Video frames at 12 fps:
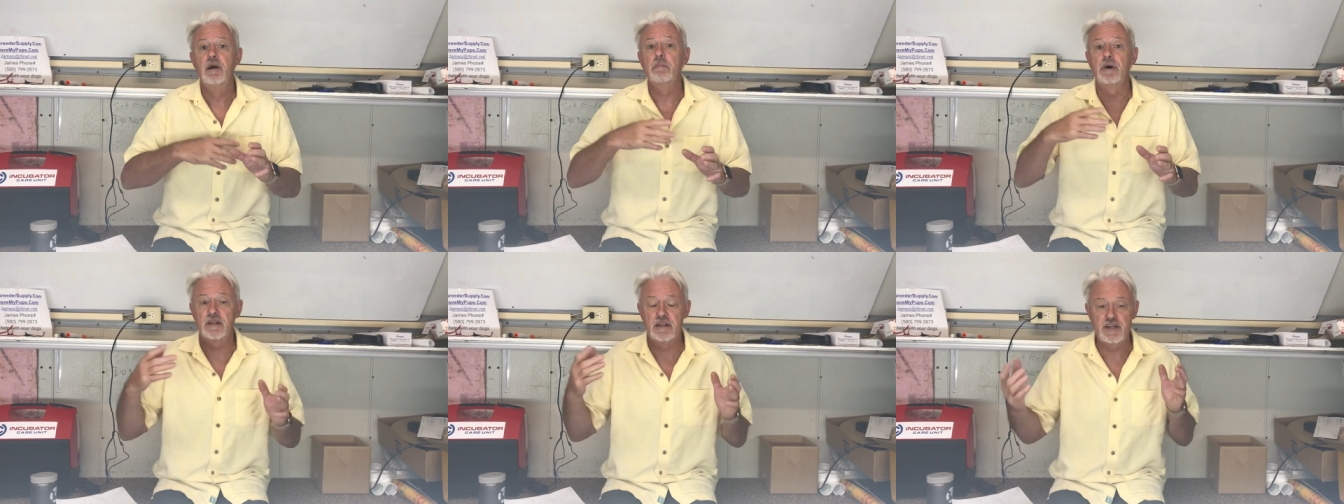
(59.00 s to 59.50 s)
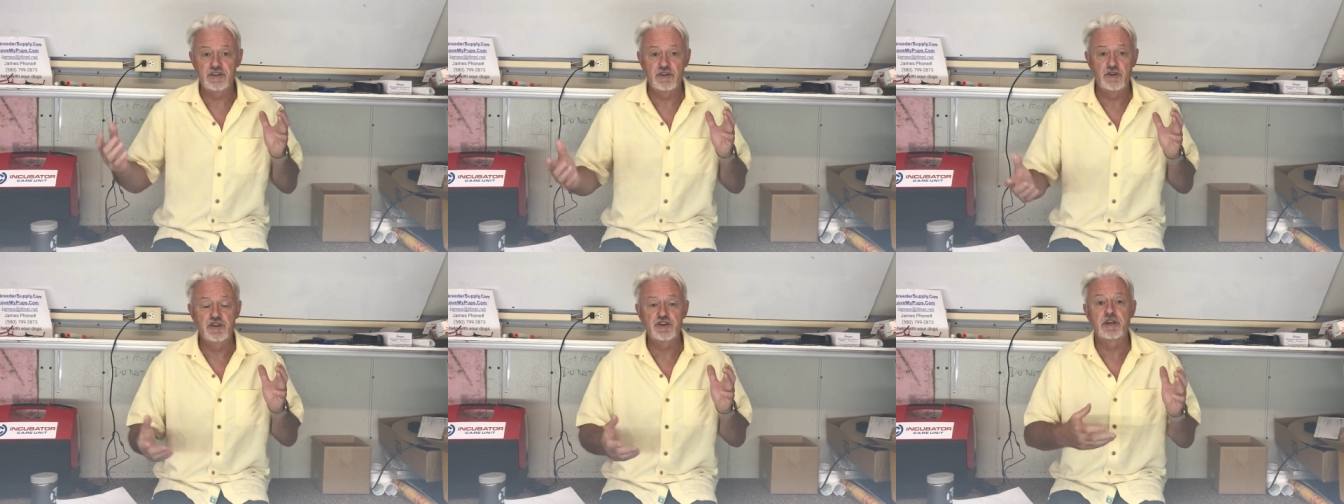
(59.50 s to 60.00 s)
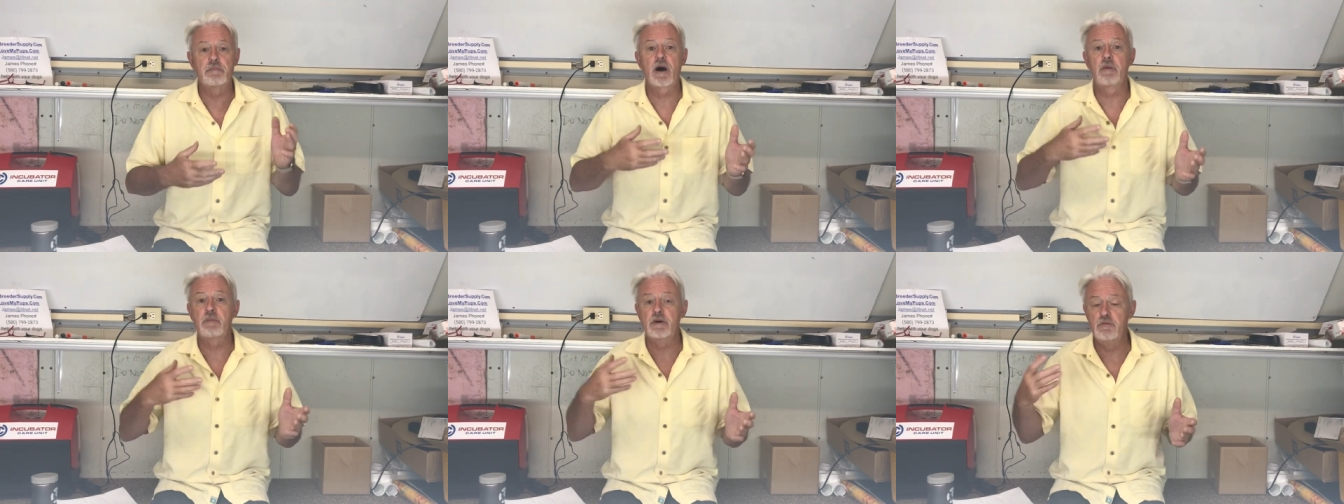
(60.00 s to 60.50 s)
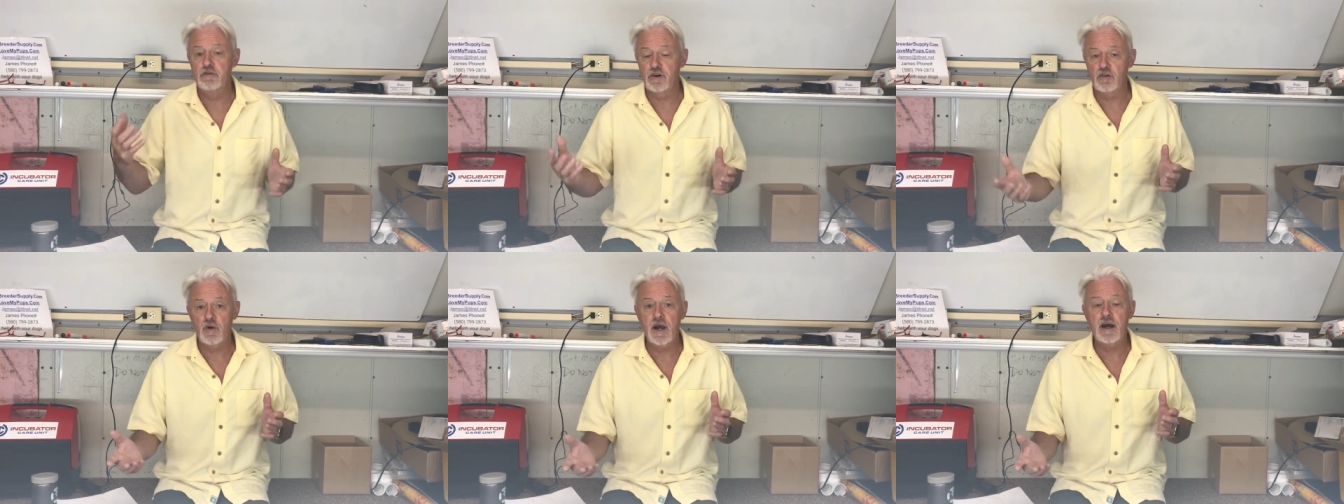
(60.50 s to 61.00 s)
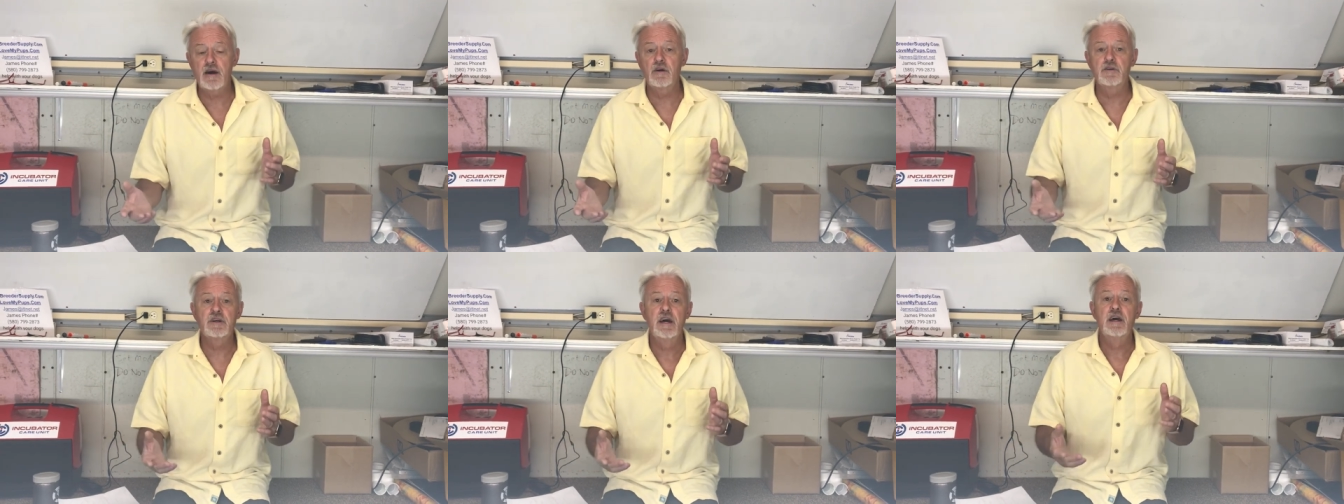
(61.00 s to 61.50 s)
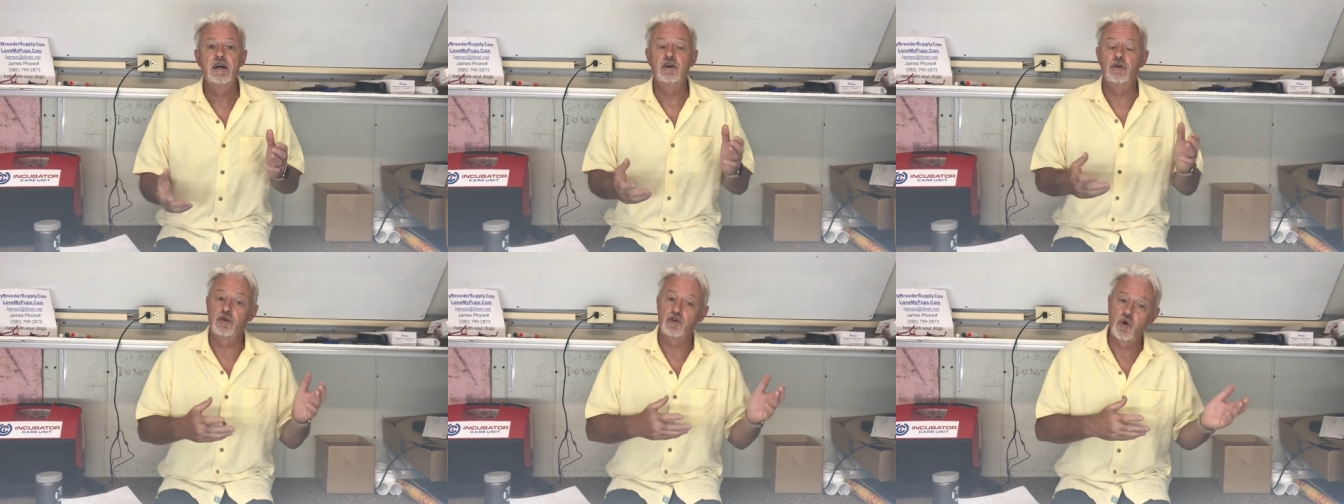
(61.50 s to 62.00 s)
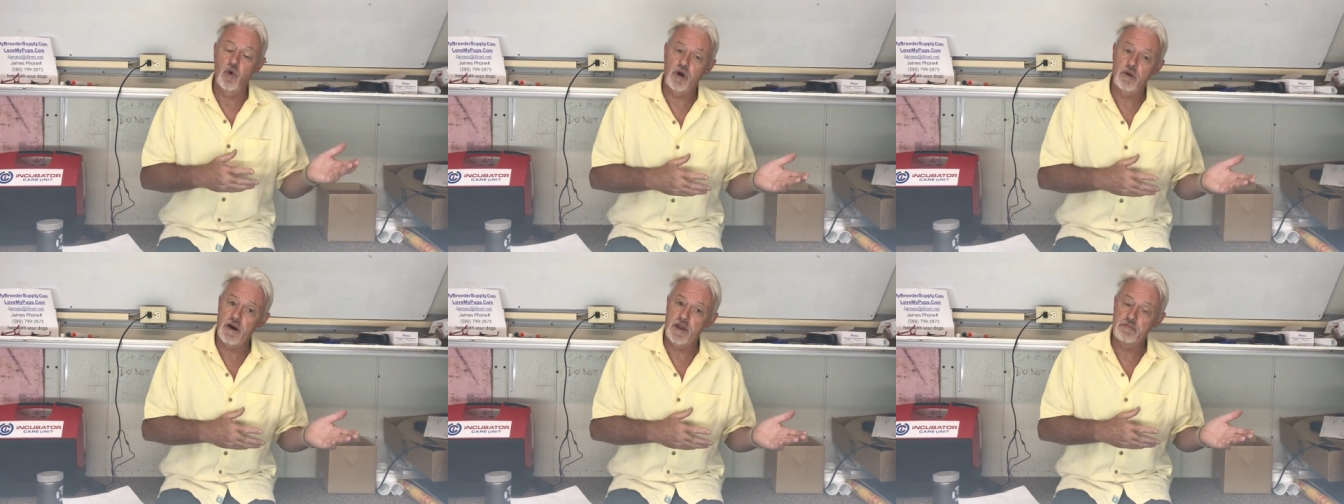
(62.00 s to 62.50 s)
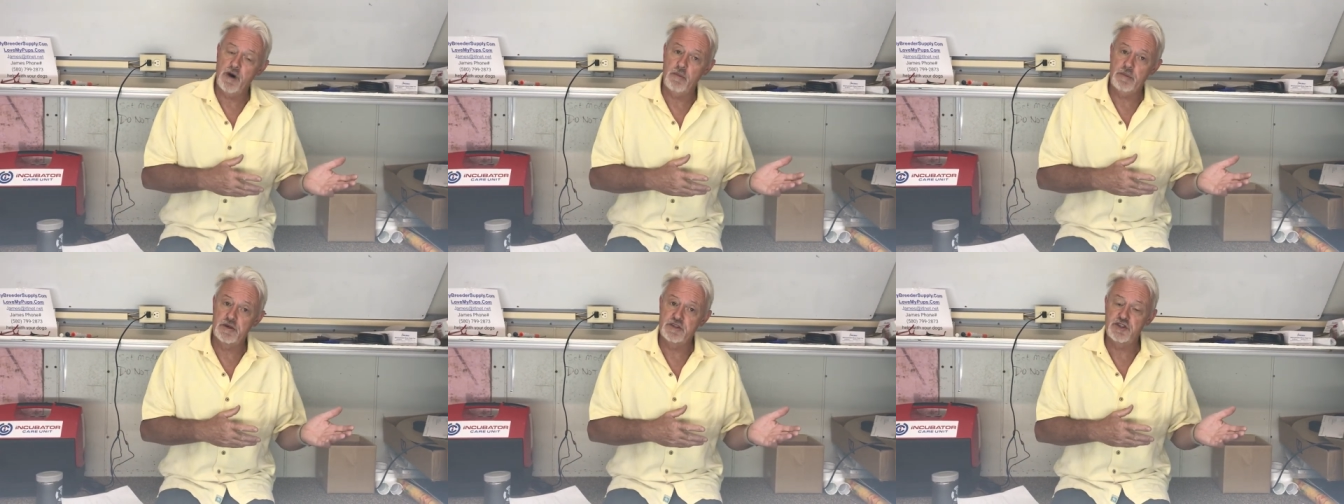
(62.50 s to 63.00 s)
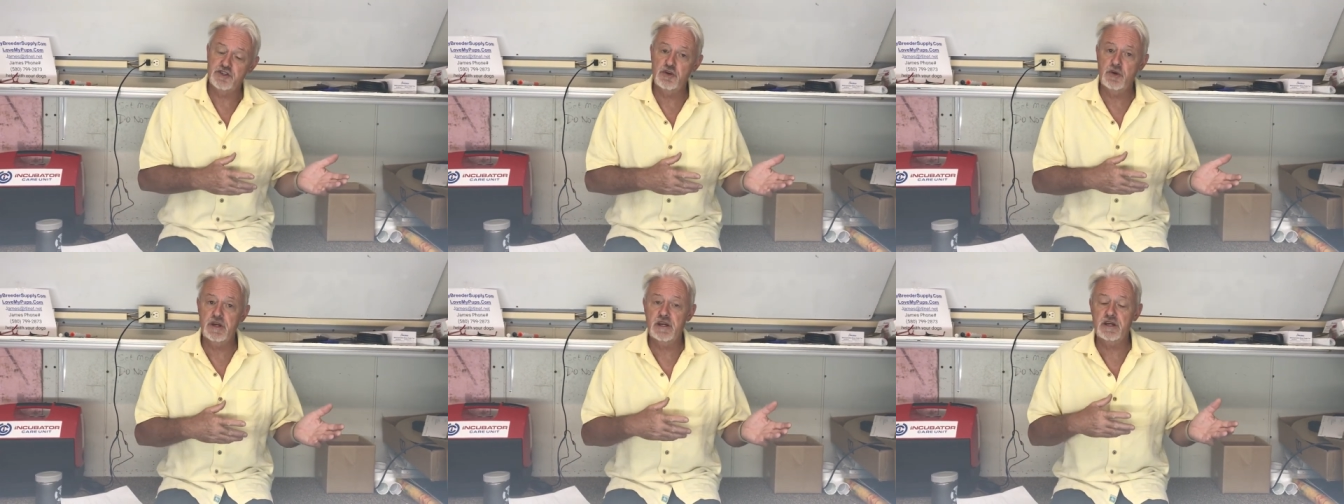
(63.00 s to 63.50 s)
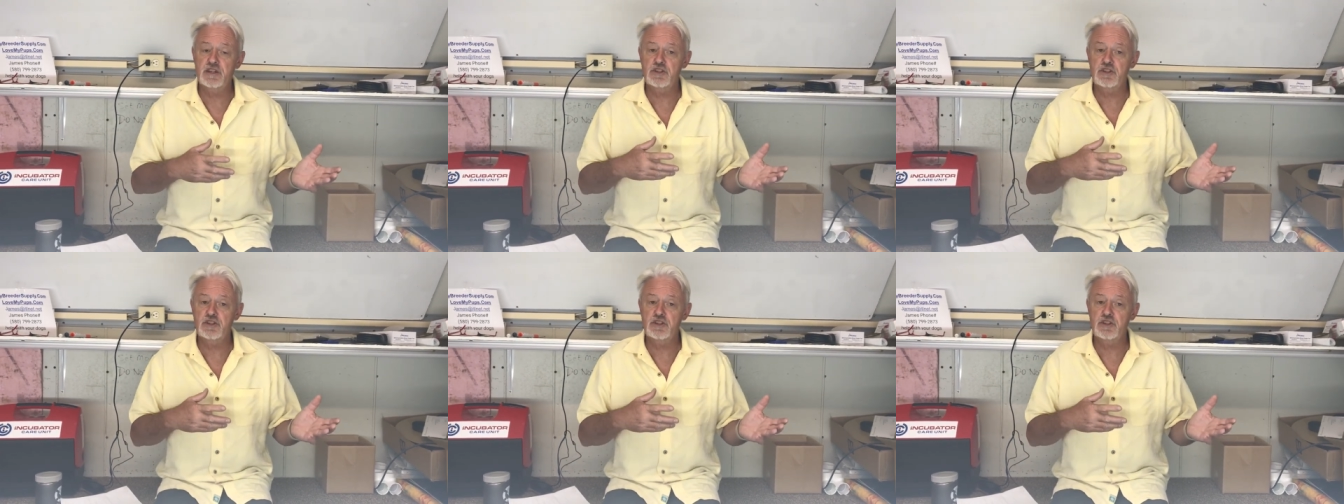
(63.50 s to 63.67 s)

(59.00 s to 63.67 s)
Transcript: but it lets you see the puppy moving around. You can talk about the puppies it's doing